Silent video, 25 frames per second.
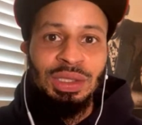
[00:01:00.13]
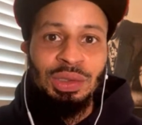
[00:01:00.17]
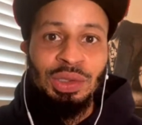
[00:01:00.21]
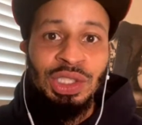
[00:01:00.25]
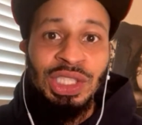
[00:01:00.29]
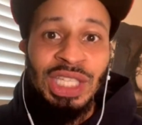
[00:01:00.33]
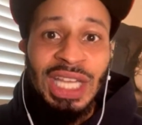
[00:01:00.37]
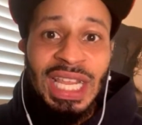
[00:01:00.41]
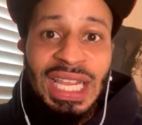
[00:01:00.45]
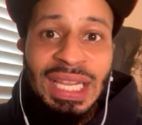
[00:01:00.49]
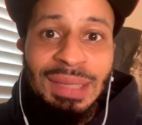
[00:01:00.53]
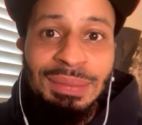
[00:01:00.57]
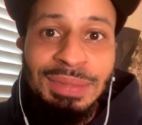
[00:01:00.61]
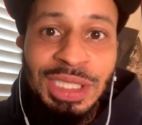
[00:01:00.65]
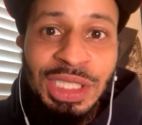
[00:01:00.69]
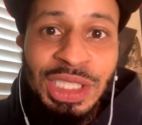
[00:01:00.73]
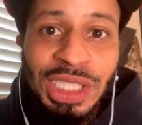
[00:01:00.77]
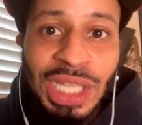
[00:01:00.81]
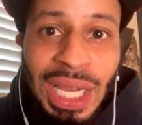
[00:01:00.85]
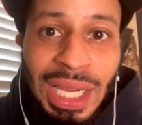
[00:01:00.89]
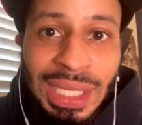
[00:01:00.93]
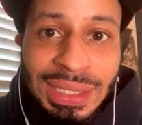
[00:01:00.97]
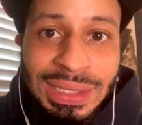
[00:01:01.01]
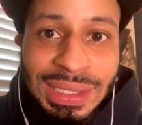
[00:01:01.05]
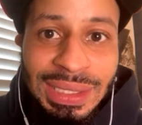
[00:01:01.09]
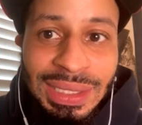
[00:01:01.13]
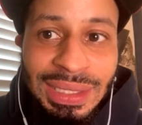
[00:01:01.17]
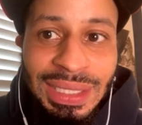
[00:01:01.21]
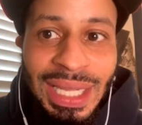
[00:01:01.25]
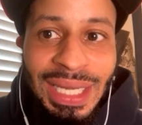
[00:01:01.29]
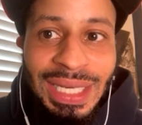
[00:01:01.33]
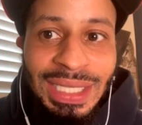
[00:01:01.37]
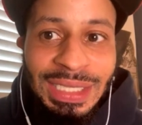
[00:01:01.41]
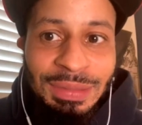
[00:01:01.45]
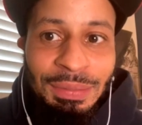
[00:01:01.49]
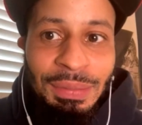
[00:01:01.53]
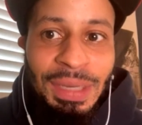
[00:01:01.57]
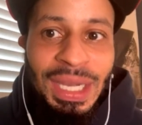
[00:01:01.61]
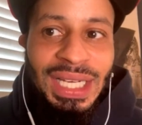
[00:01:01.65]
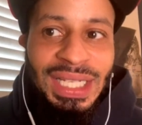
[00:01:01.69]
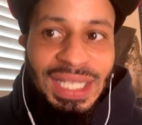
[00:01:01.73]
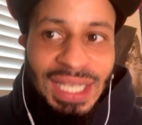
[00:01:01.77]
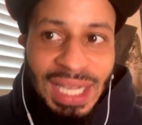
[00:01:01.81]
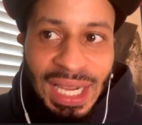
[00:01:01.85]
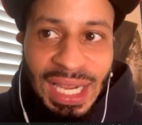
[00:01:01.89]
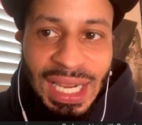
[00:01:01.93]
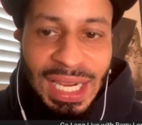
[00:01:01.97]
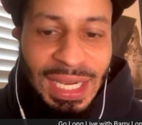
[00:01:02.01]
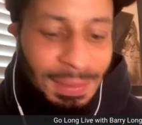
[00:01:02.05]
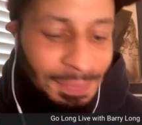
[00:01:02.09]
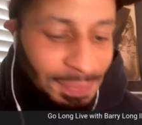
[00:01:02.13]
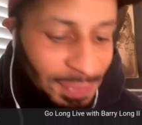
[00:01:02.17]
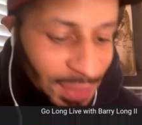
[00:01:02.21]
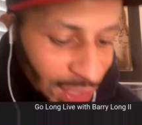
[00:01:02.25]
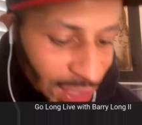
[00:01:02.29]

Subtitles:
to James Johnson. That is my guy,